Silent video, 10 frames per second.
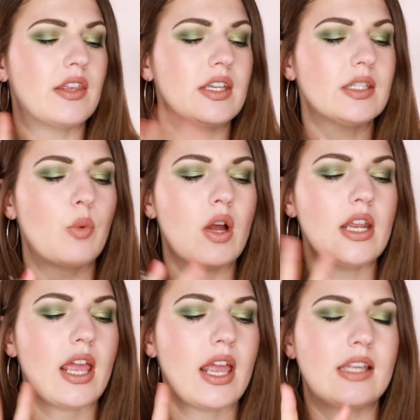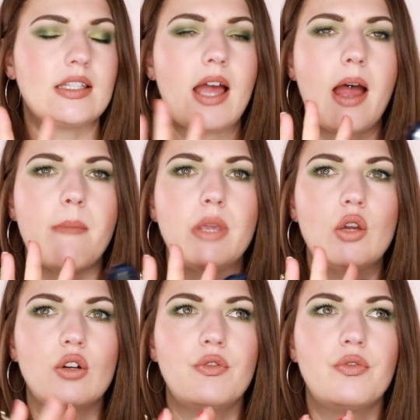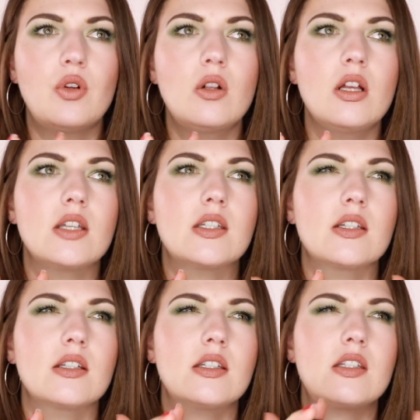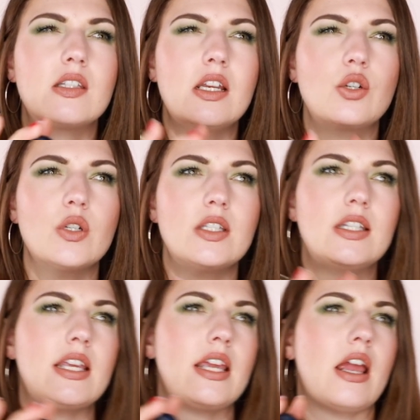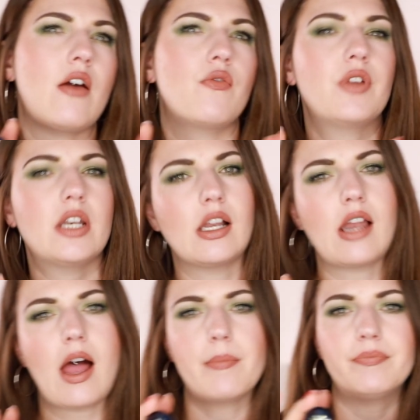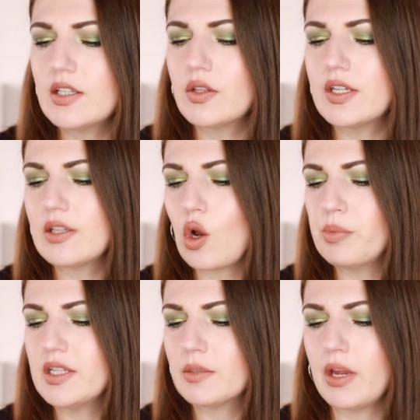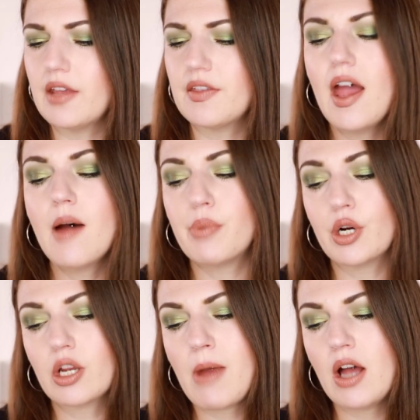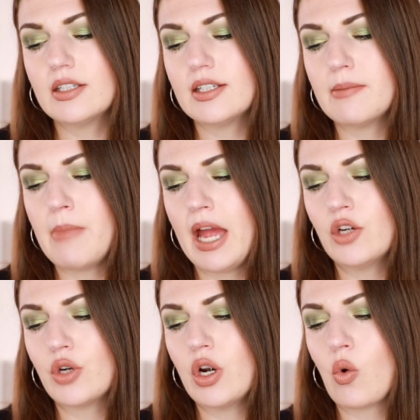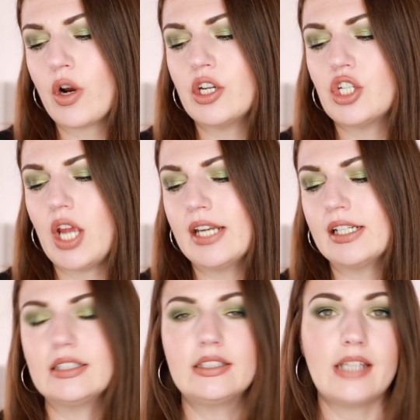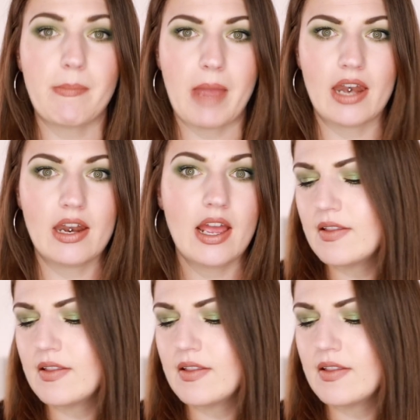This one is a beautiful citrusy vanilla. So this opens with bergamot, mandarin orange, and lemon.